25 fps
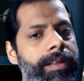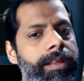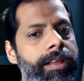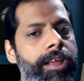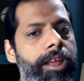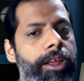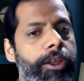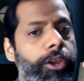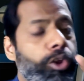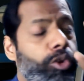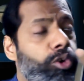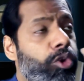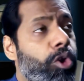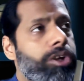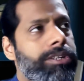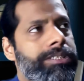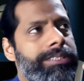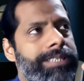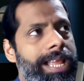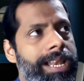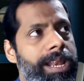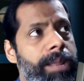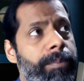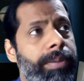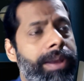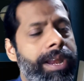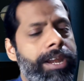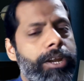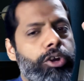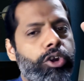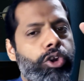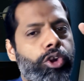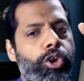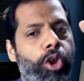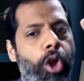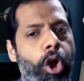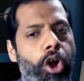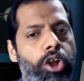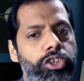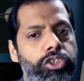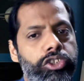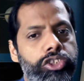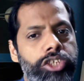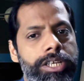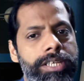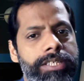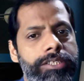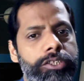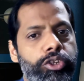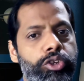You don't celebrate
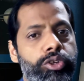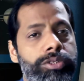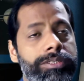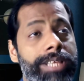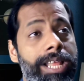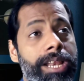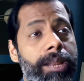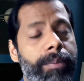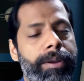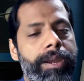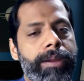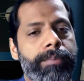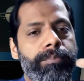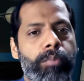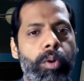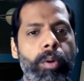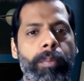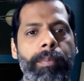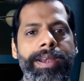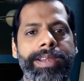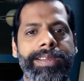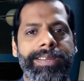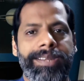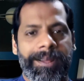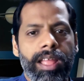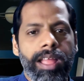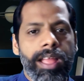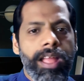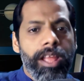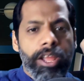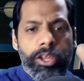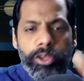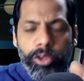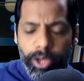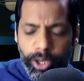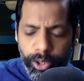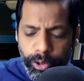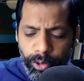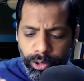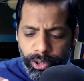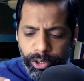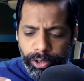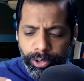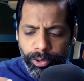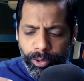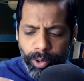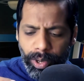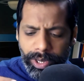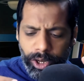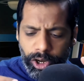launches, you celebrate momentum.
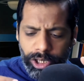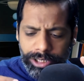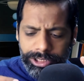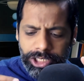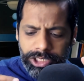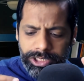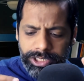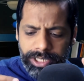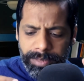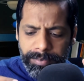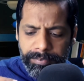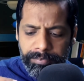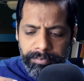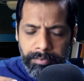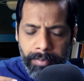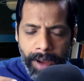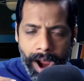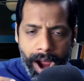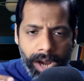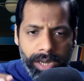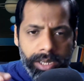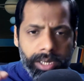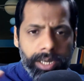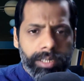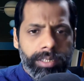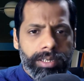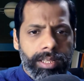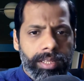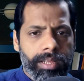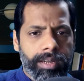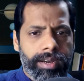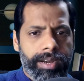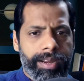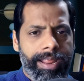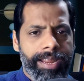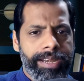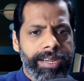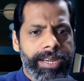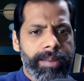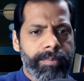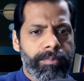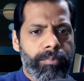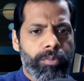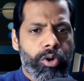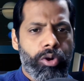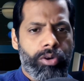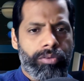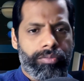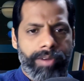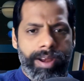You are not just a marketer
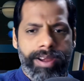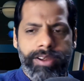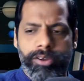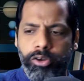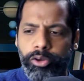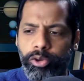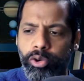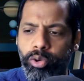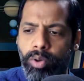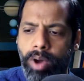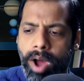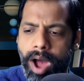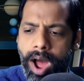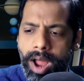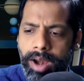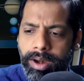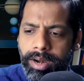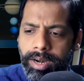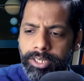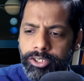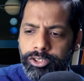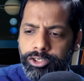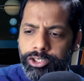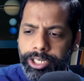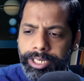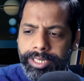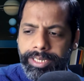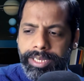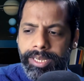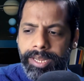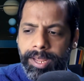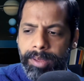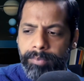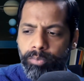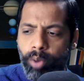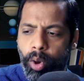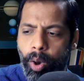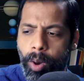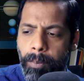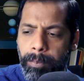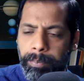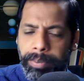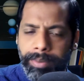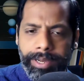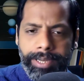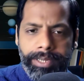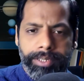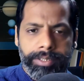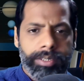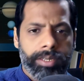anymore, right? You are a GTM
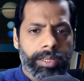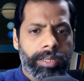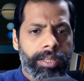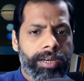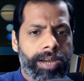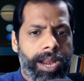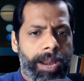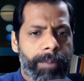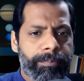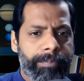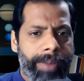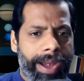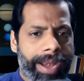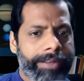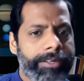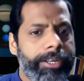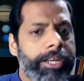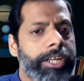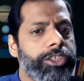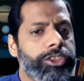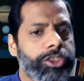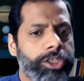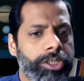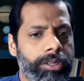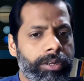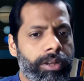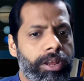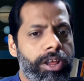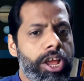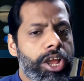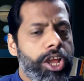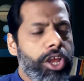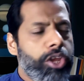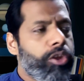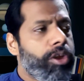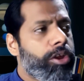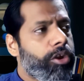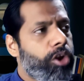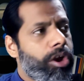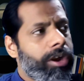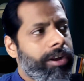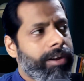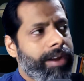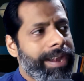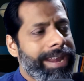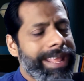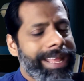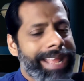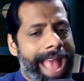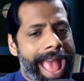operator and practitioner. You're not
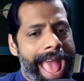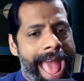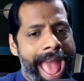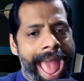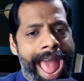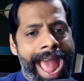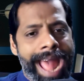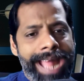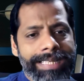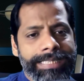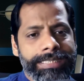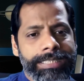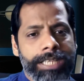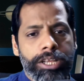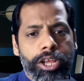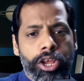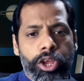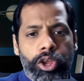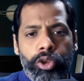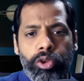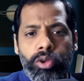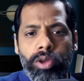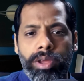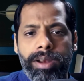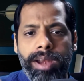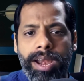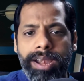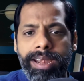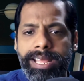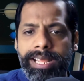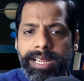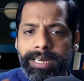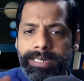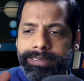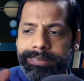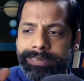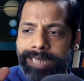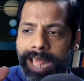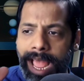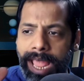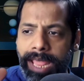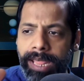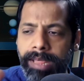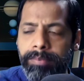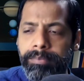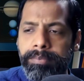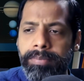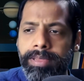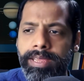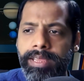running ads, you're running a
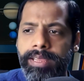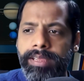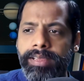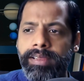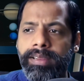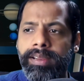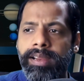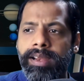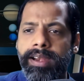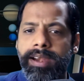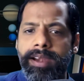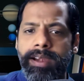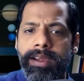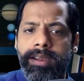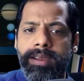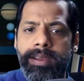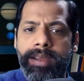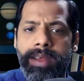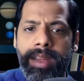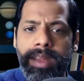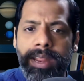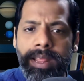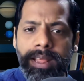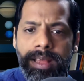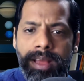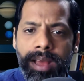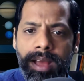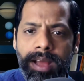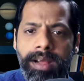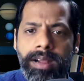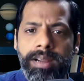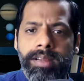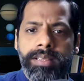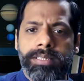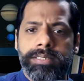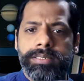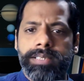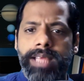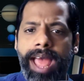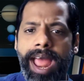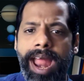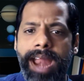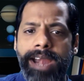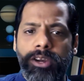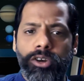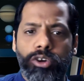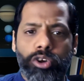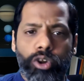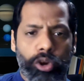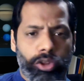timing, triggers,
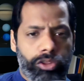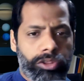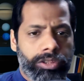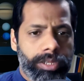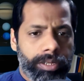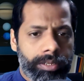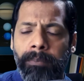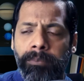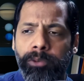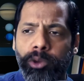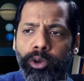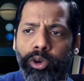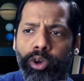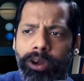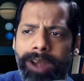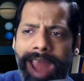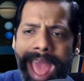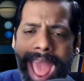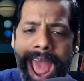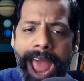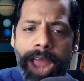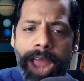and truth. You don't hand